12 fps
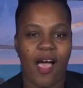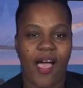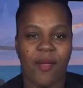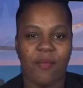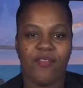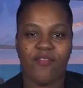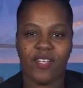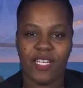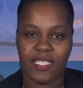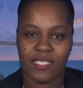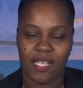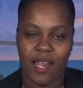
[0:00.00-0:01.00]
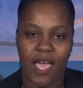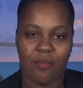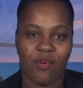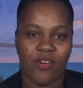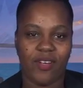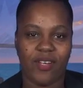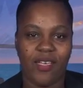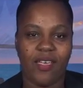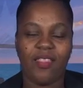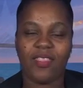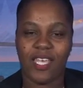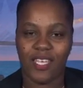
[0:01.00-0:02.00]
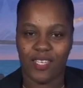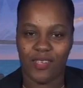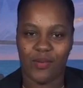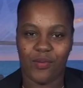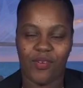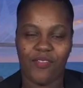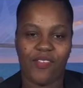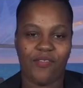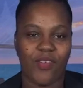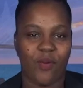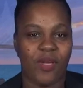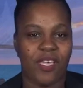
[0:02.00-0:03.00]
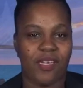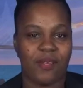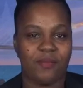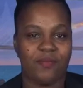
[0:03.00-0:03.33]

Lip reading: I'm Freddie Seeliberg. Thank you for viewing.